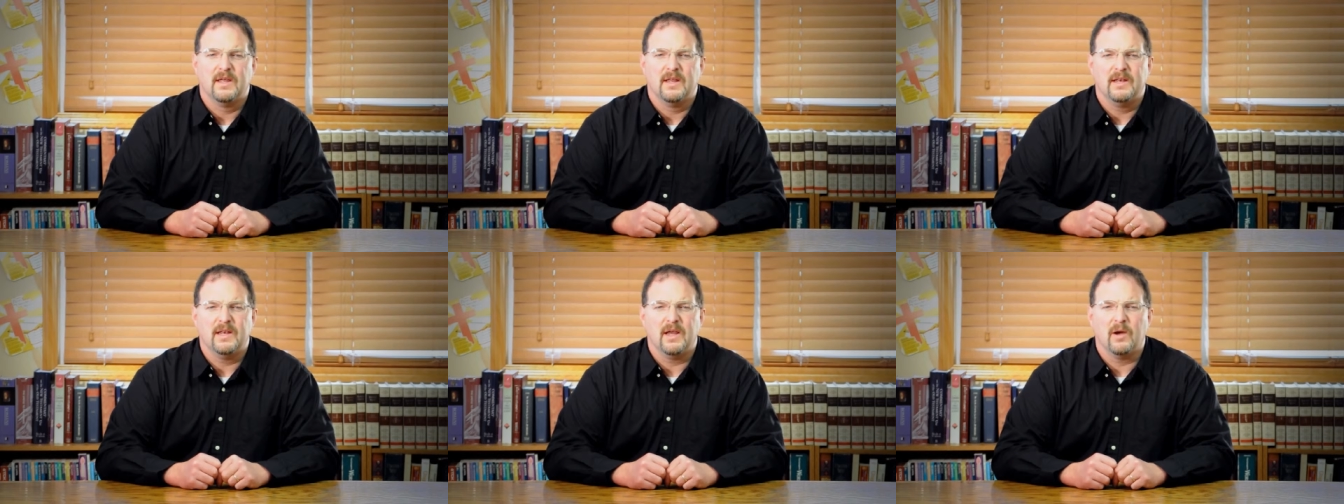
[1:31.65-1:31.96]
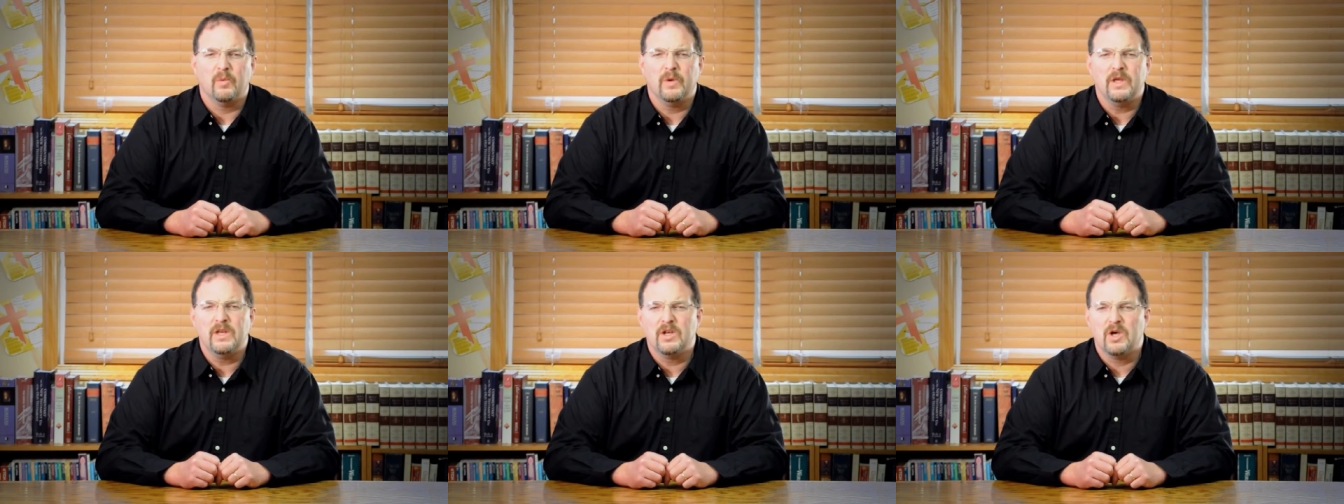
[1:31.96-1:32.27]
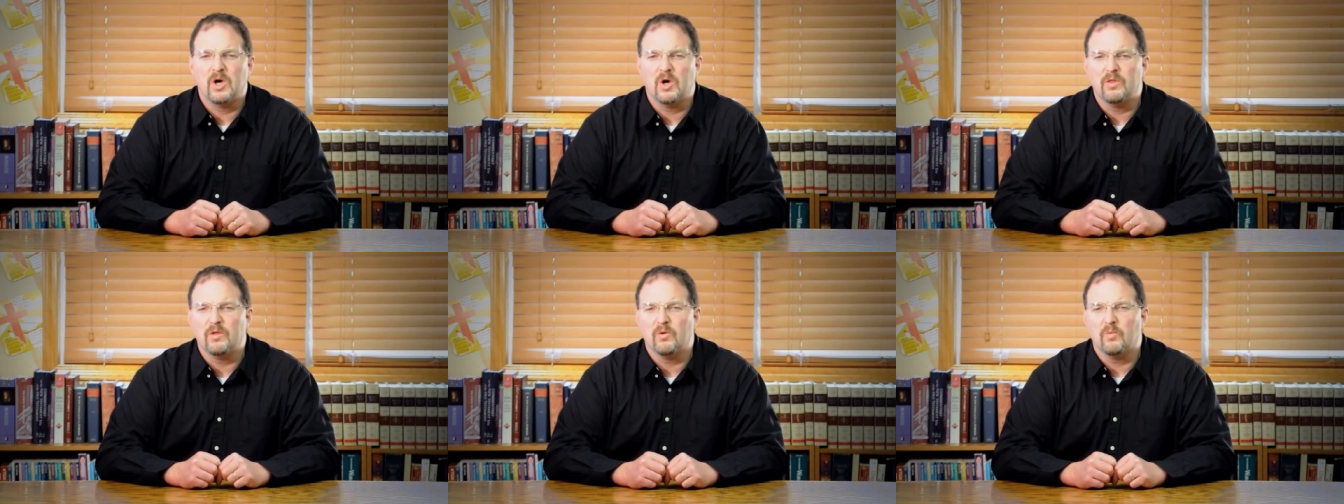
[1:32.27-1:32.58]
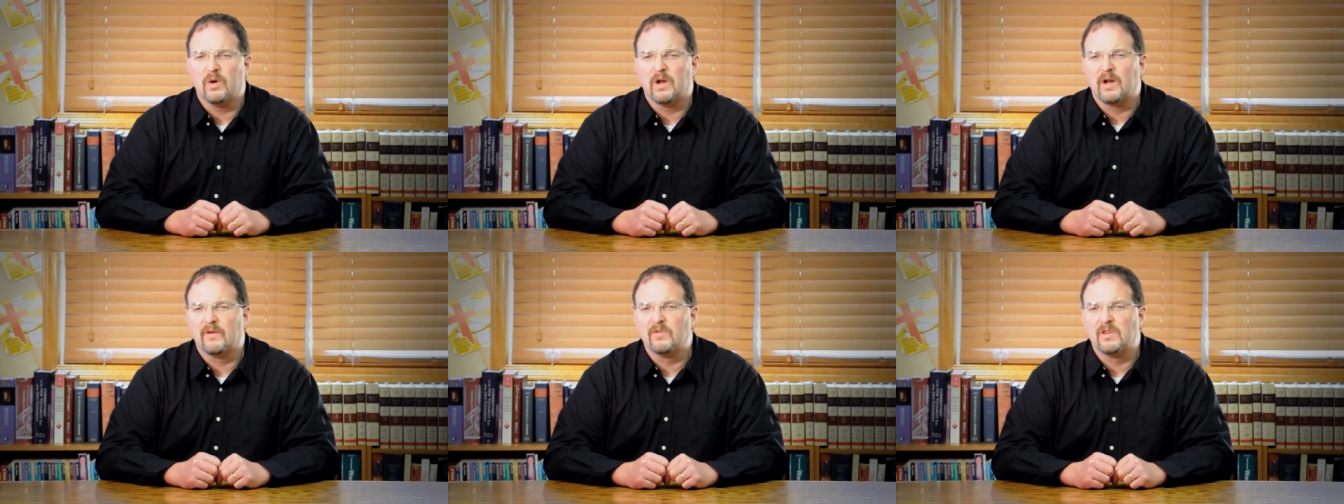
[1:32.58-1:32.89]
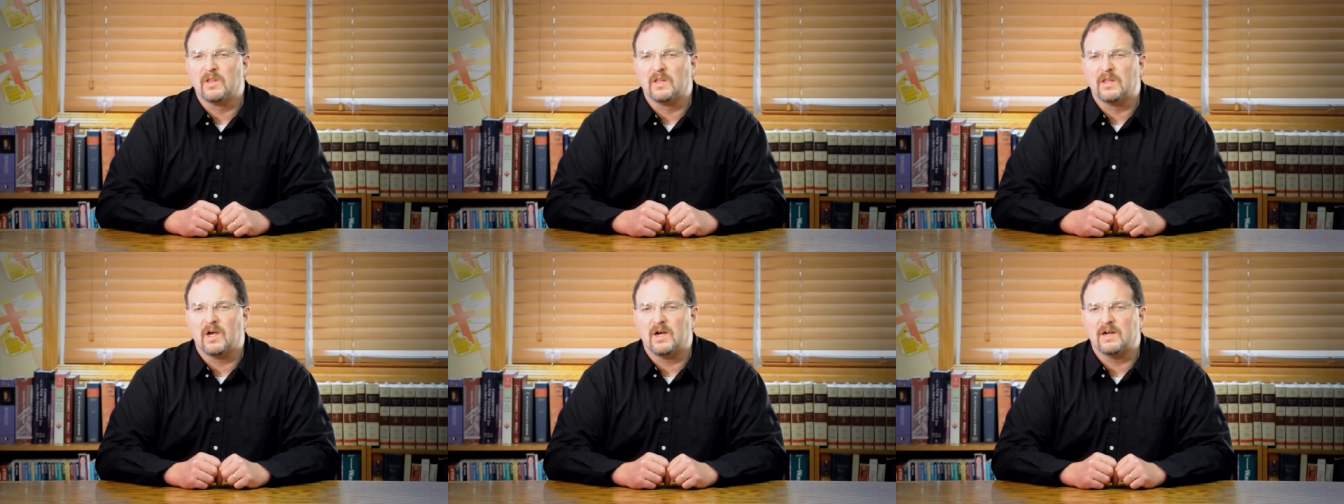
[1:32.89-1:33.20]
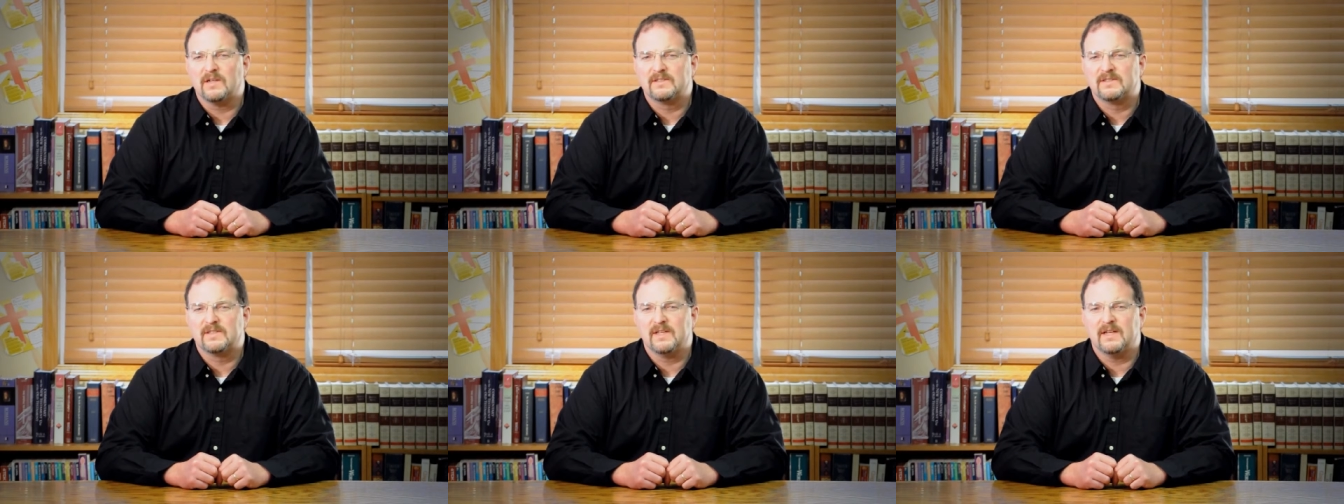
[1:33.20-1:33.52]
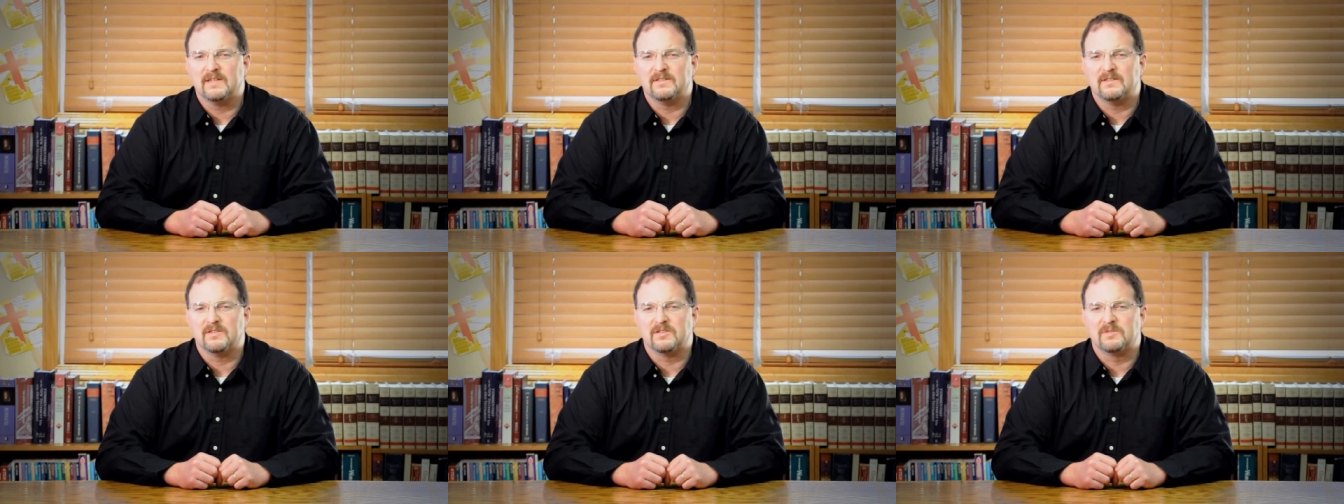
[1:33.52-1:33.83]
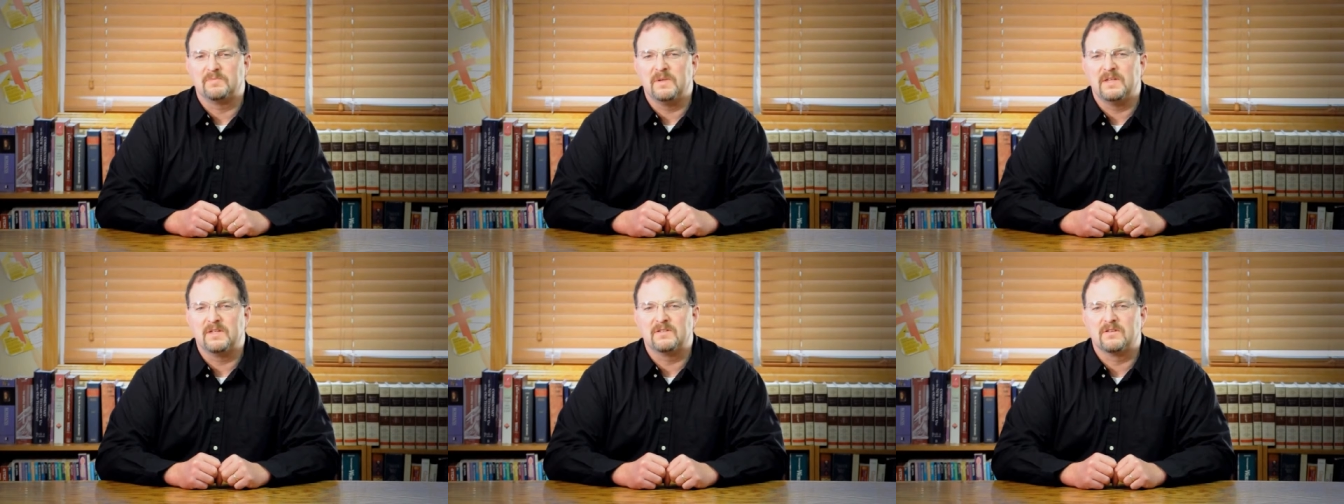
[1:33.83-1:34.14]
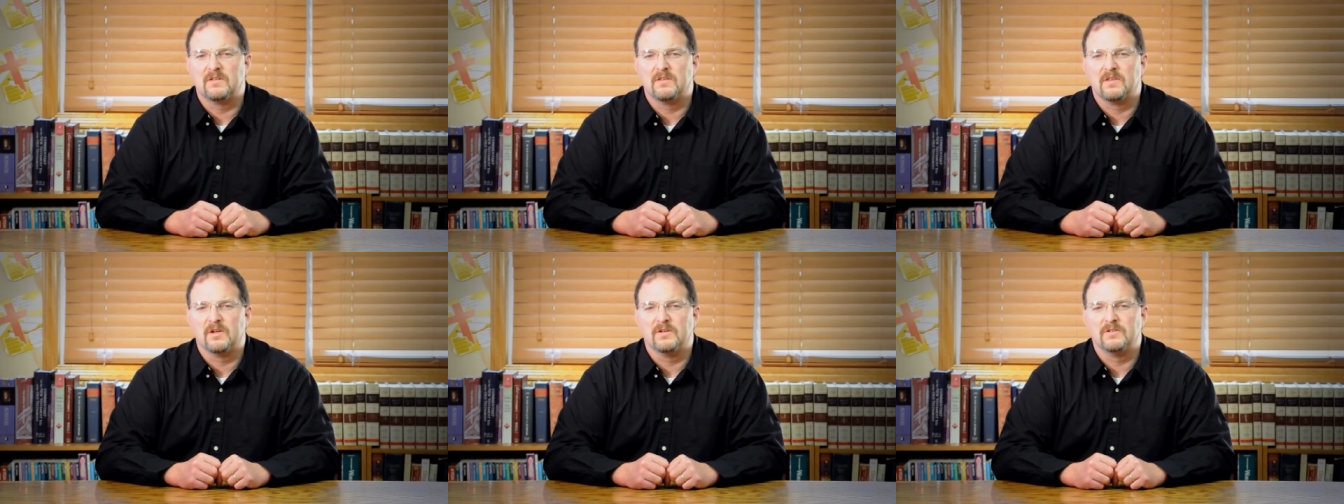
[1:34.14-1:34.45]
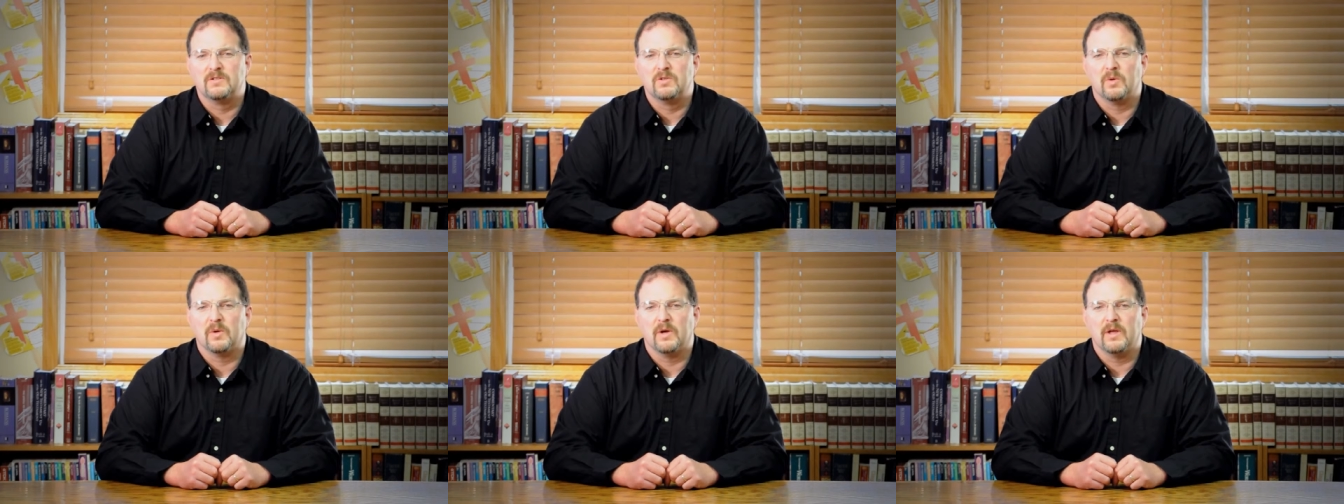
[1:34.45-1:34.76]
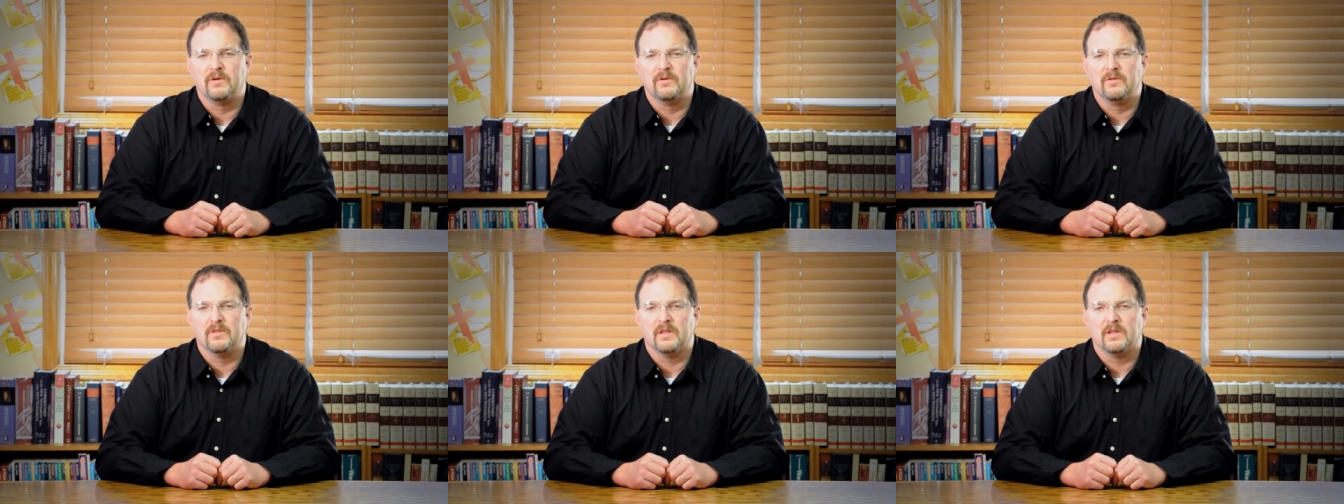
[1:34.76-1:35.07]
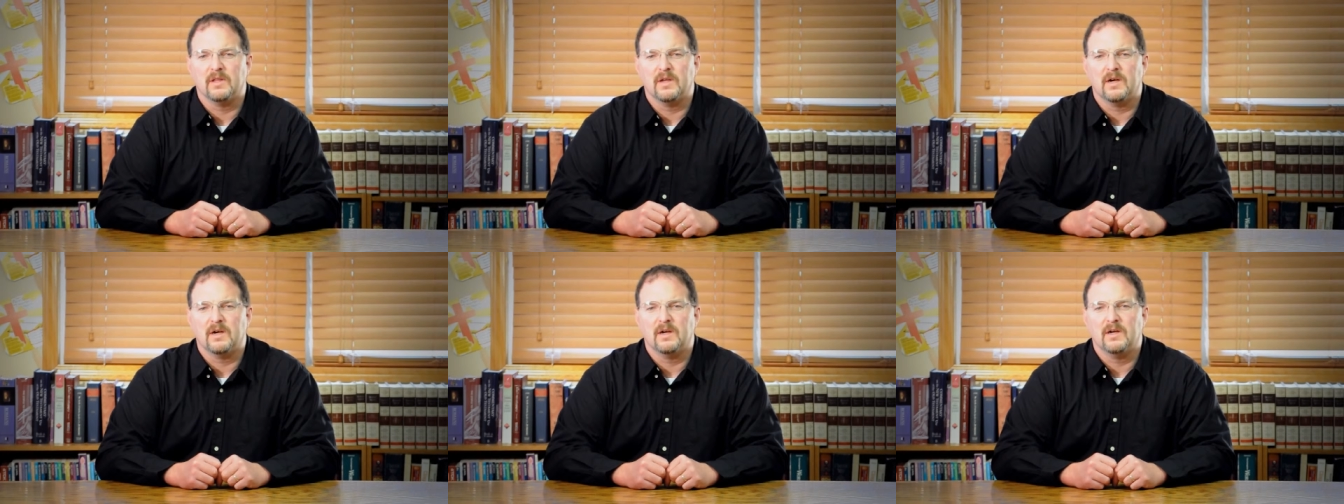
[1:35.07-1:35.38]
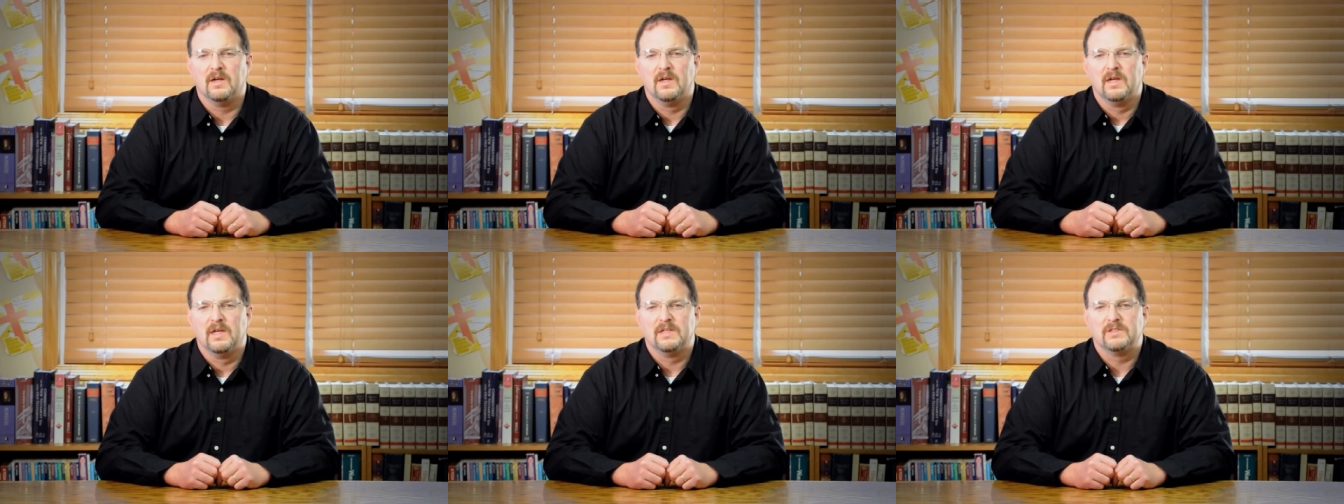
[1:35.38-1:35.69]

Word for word: Now we know that whatever the law says, it speaks to those who are under the law,